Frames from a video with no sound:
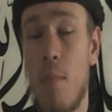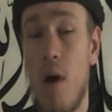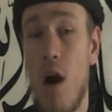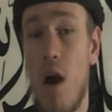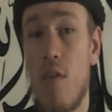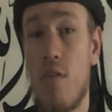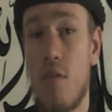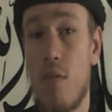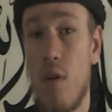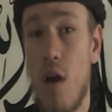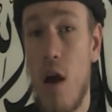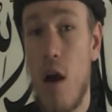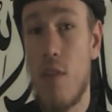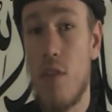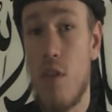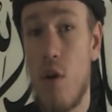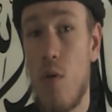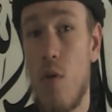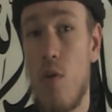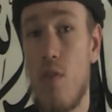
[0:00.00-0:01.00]
but I
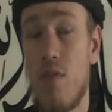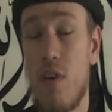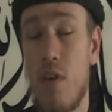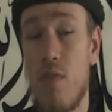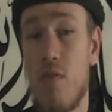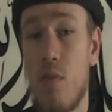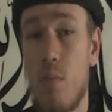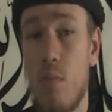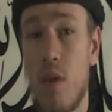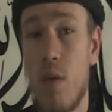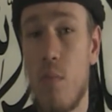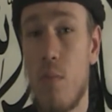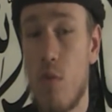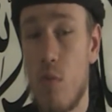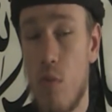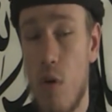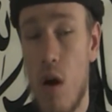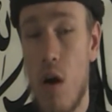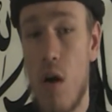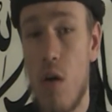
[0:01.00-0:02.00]
know of it from people
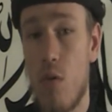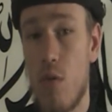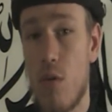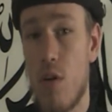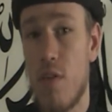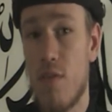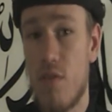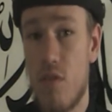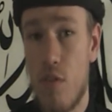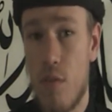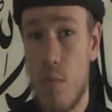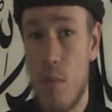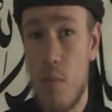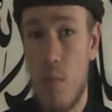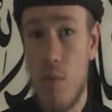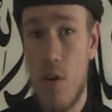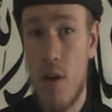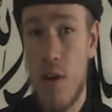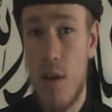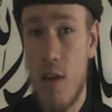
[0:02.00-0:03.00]
who are old enough to
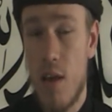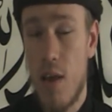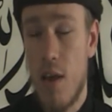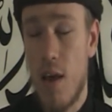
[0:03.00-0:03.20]
remember it,